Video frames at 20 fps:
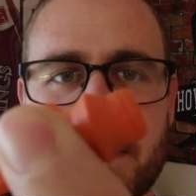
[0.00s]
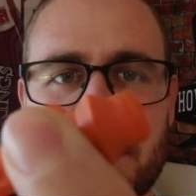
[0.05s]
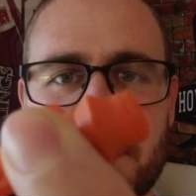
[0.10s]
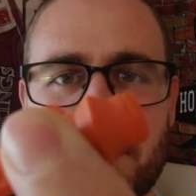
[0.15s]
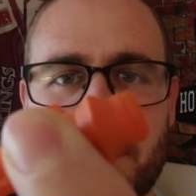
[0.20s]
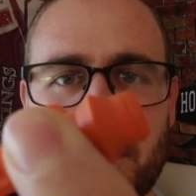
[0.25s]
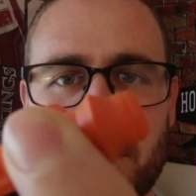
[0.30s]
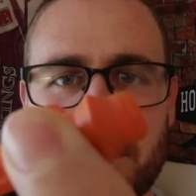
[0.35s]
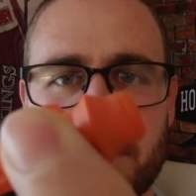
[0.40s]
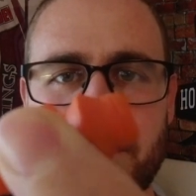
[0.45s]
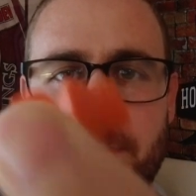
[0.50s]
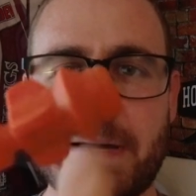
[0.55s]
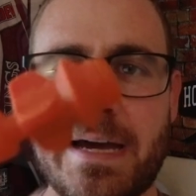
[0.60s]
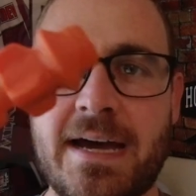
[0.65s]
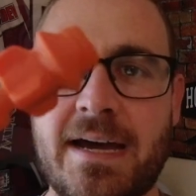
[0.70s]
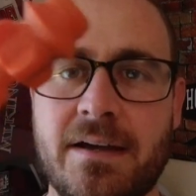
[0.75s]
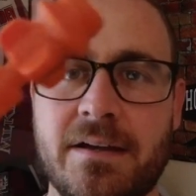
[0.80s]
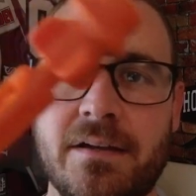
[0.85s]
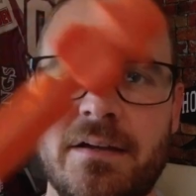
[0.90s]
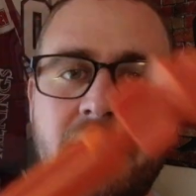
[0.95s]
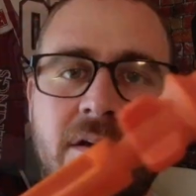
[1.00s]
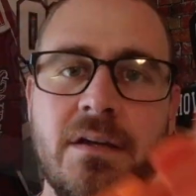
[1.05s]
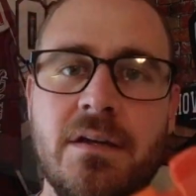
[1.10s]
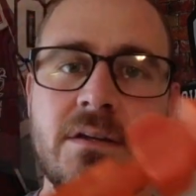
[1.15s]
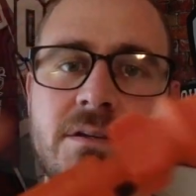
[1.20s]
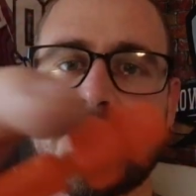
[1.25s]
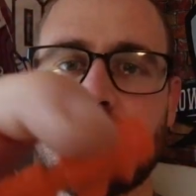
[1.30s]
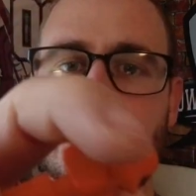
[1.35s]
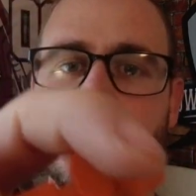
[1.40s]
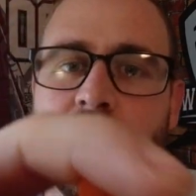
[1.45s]
gets pulled back.
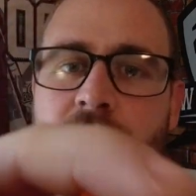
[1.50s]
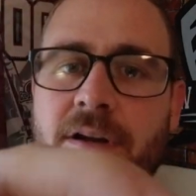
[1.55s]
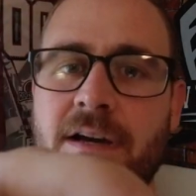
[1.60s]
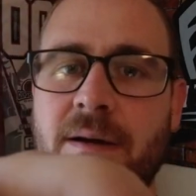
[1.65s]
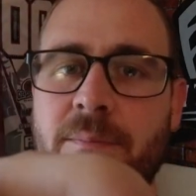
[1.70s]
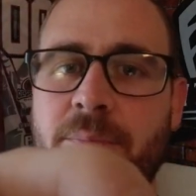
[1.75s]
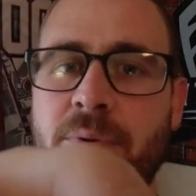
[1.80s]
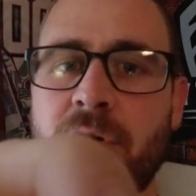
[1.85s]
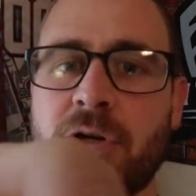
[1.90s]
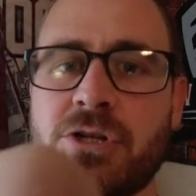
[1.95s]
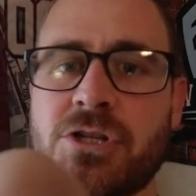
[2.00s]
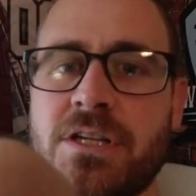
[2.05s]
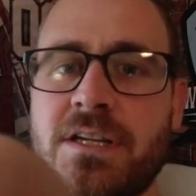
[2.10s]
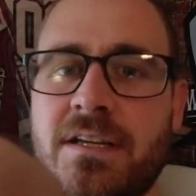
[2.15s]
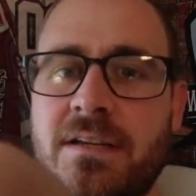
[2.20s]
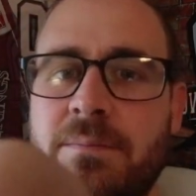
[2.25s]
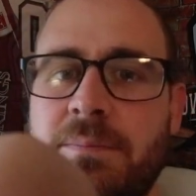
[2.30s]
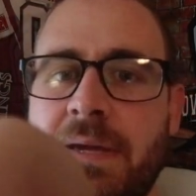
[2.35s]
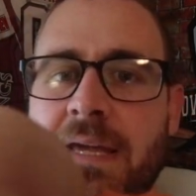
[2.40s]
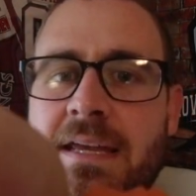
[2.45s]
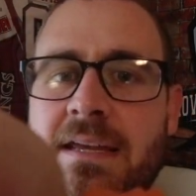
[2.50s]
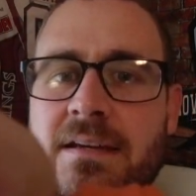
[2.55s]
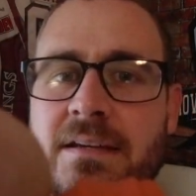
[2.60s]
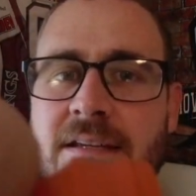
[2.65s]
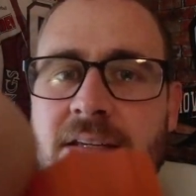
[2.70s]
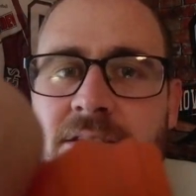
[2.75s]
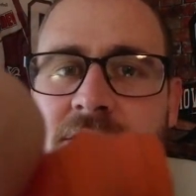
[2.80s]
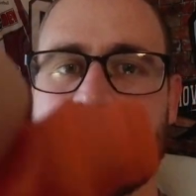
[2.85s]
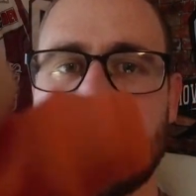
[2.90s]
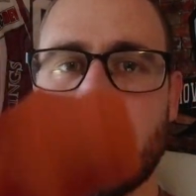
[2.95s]
So you're not pushing
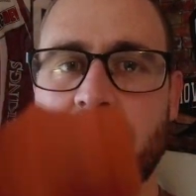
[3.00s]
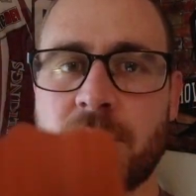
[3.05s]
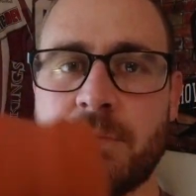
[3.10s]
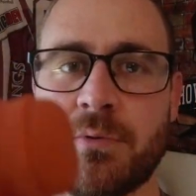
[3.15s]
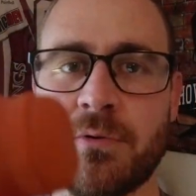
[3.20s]
paint into your